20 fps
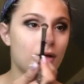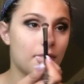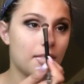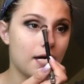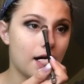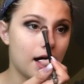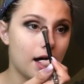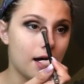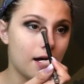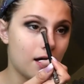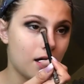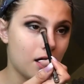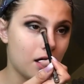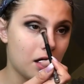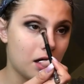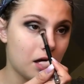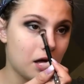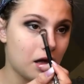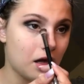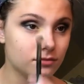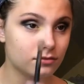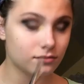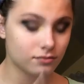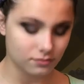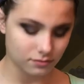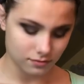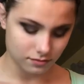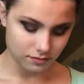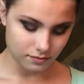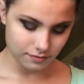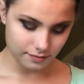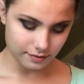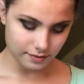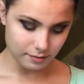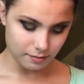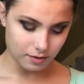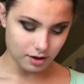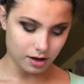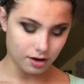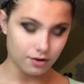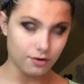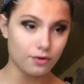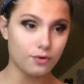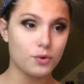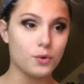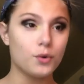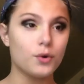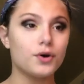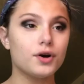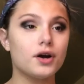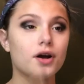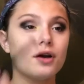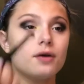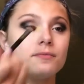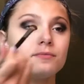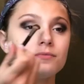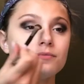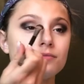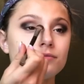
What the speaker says: That in my inner corner.